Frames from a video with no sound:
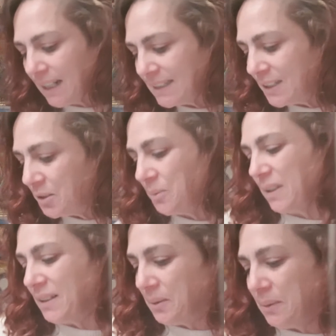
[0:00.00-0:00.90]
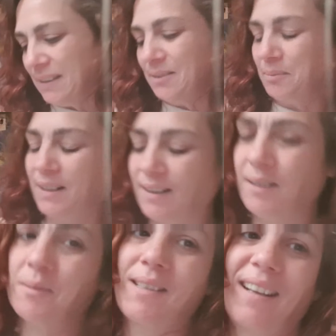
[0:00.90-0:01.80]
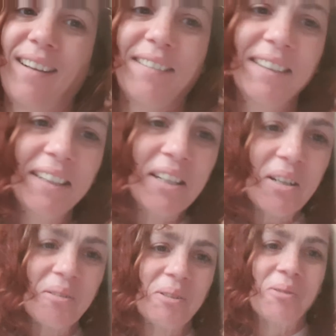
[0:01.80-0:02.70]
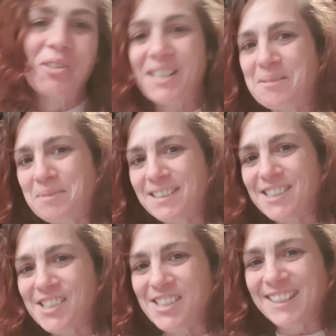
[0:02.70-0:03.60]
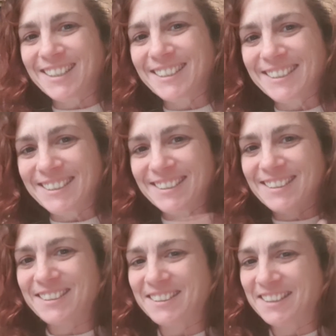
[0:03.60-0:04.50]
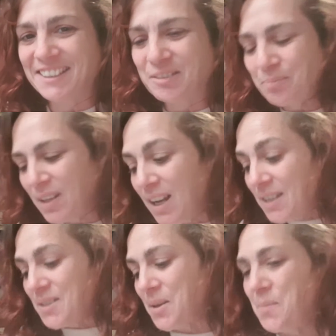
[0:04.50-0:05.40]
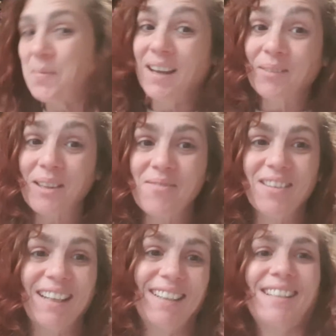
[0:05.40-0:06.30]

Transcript: I did do one little one, but I was like real sheepish, and yeah. So bear with me.